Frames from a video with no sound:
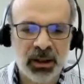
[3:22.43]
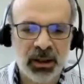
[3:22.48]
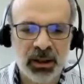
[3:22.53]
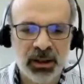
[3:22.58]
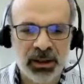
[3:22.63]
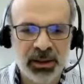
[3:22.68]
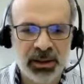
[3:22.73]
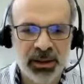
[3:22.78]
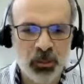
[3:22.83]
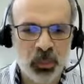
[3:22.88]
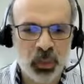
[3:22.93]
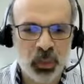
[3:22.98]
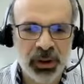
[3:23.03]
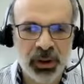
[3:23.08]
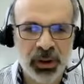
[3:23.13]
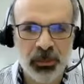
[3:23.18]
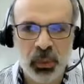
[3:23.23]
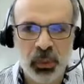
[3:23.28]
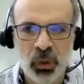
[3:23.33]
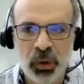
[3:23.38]

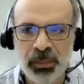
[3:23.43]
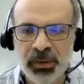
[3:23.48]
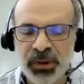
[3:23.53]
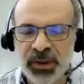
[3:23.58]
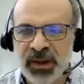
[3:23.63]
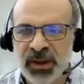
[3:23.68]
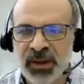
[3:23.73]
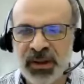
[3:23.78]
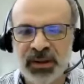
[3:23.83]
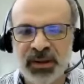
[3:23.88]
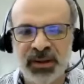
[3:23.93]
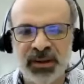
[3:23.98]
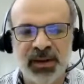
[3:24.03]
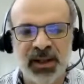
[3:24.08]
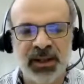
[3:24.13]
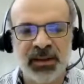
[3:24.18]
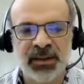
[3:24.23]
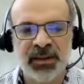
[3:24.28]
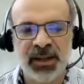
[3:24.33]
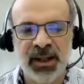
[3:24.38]
important property
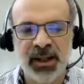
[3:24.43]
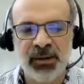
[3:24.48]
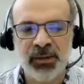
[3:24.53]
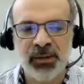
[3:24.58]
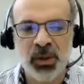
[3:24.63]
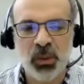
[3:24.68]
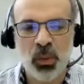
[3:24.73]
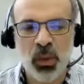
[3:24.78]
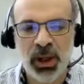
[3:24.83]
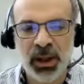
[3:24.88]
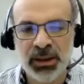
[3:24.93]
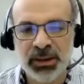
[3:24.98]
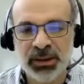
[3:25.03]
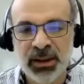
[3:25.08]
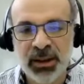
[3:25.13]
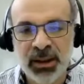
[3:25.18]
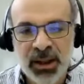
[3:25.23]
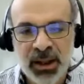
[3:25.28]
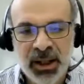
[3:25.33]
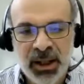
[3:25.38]
that
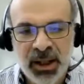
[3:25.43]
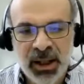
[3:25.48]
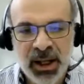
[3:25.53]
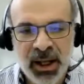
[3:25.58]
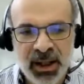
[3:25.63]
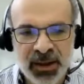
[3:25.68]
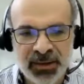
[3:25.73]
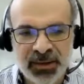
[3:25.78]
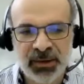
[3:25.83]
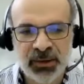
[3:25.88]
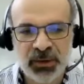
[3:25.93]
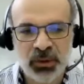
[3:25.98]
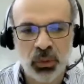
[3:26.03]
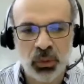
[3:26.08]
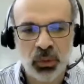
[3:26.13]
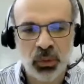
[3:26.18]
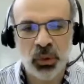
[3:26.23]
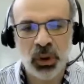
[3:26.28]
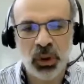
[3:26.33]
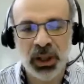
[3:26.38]
everyone has
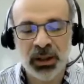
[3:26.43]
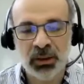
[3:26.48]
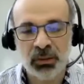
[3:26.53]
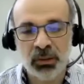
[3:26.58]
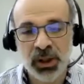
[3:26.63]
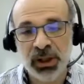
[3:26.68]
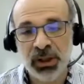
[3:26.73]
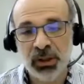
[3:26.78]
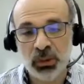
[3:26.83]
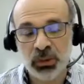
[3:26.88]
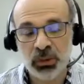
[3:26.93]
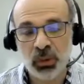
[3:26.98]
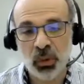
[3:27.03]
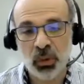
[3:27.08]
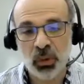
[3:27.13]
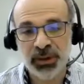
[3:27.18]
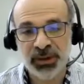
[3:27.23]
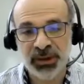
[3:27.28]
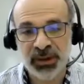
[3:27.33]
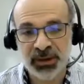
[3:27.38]
to agree on
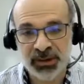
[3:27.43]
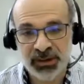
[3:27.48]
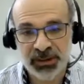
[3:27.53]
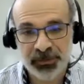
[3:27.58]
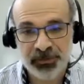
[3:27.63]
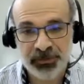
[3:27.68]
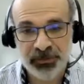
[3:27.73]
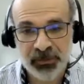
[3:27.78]
content,